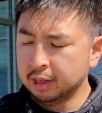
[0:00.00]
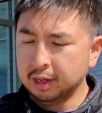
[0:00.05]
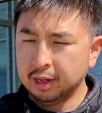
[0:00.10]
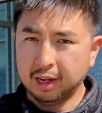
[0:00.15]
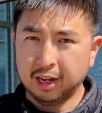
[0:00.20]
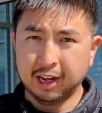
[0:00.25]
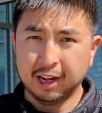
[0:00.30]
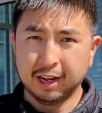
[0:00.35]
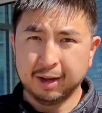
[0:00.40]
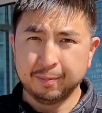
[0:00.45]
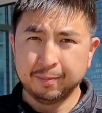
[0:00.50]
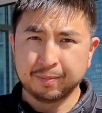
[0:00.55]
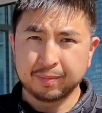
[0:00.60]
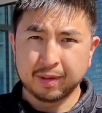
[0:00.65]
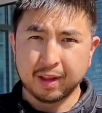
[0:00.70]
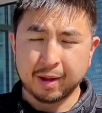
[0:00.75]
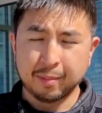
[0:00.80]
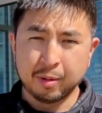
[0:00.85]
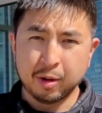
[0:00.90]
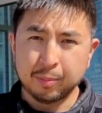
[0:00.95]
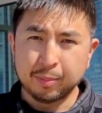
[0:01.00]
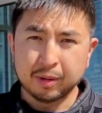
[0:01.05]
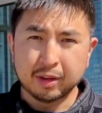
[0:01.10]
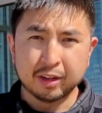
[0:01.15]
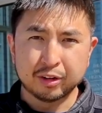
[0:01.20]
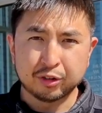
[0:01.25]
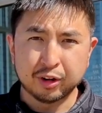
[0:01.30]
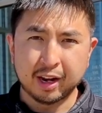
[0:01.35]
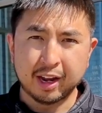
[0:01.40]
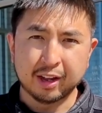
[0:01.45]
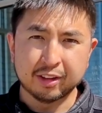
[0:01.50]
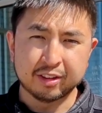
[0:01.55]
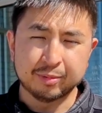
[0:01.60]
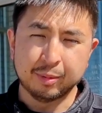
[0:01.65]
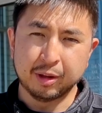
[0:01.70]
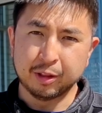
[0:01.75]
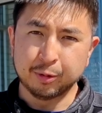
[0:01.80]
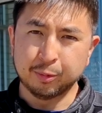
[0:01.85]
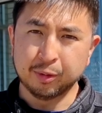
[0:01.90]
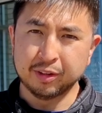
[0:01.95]
Um, I'm hoping to try out some
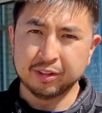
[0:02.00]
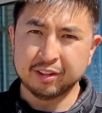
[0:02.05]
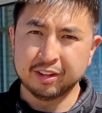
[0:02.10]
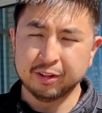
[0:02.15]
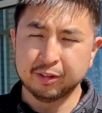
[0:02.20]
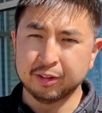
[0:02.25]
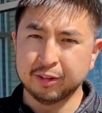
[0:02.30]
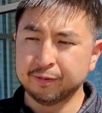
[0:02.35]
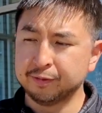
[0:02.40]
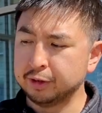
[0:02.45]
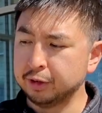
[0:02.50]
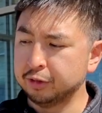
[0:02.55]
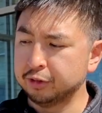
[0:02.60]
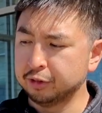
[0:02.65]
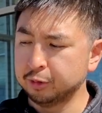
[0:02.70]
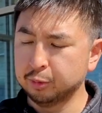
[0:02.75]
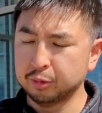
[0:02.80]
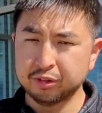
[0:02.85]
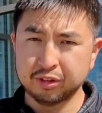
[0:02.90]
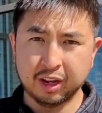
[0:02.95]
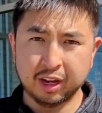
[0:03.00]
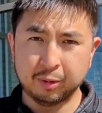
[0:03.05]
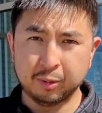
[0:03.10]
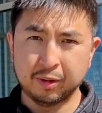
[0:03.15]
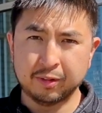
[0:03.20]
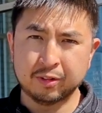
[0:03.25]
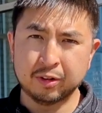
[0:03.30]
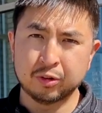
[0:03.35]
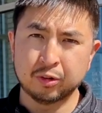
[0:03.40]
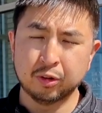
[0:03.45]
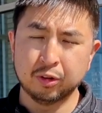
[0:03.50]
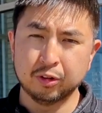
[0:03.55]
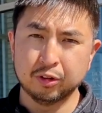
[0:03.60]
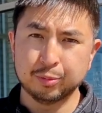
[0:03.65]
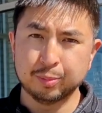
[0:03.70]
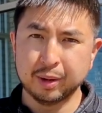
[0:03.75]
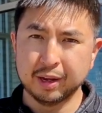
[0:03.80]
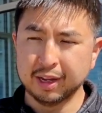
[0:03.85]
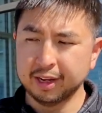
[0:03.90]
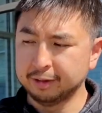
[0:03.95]
other ones here in the future with sine wave controllers,
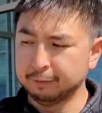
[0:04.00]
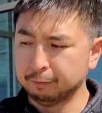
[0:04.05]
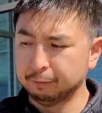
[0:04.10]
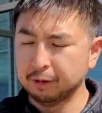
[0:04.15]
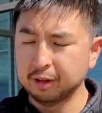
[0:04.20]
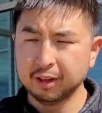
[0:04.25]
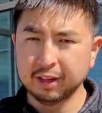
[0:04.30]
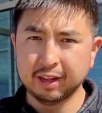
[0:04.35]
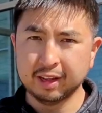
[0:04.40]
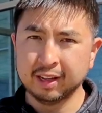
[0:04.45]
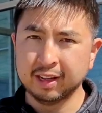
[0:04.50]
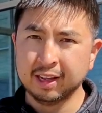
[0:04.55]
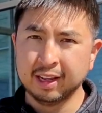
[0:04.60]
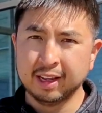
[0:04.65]
but really,